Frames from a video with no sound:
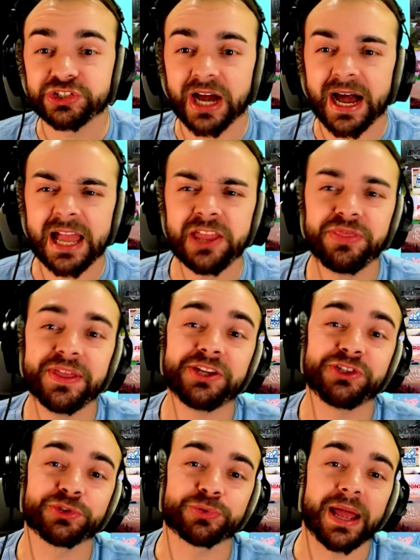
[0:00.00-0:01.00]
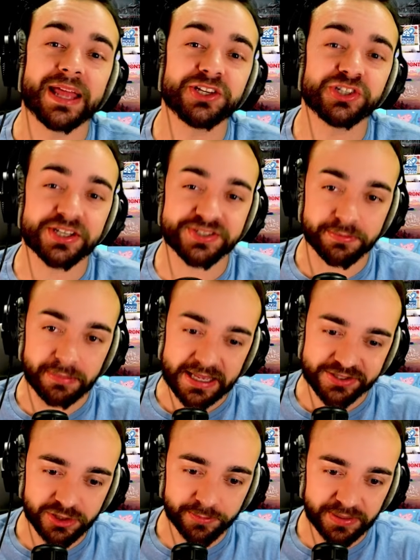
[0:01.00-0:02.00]
I think Dredge is a
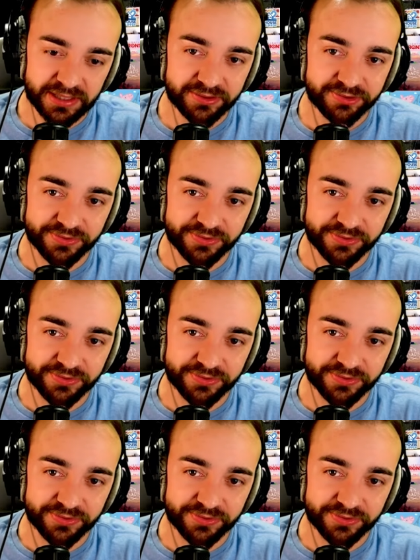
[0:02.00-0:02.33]
masterpiece.